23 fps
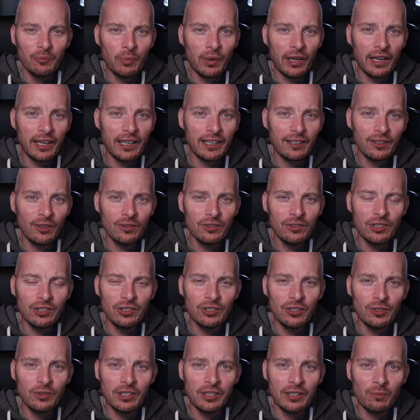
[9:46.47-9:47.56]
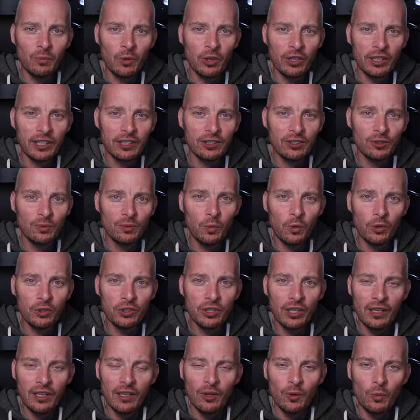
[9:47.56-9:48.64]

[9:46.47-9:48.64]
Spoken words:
by constituting and working towards